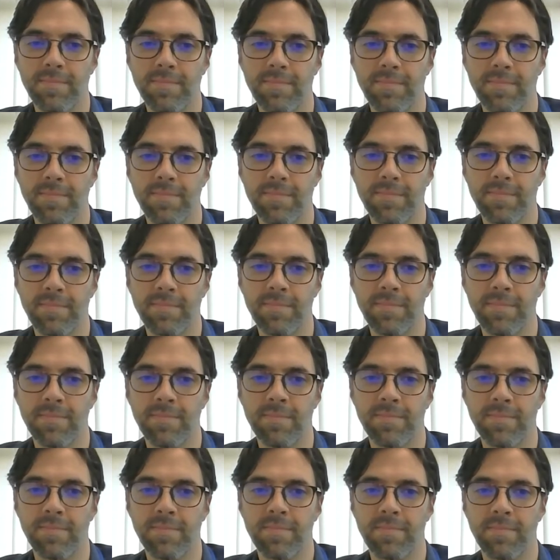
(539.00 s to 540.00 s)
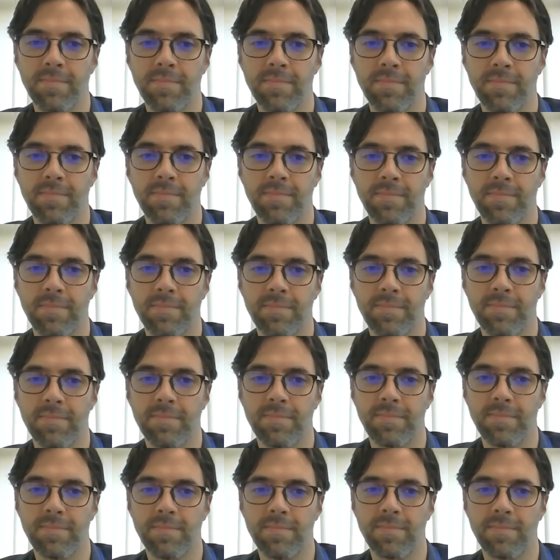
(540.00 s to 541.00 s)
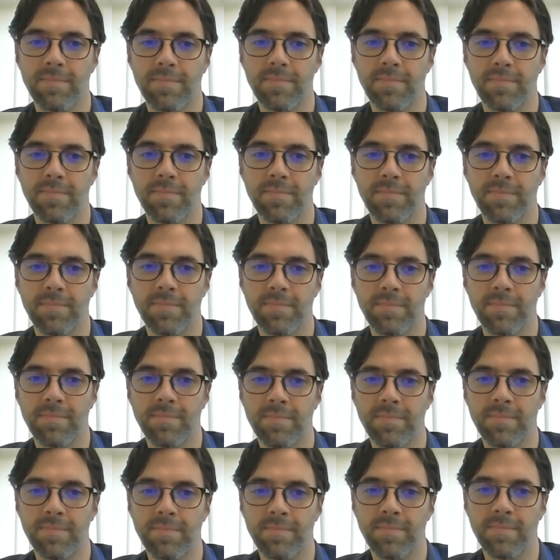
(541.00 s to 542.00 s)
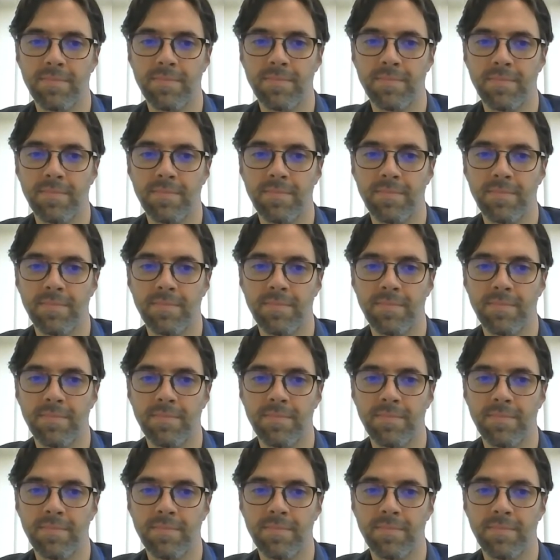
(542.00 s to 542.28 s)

[no speech]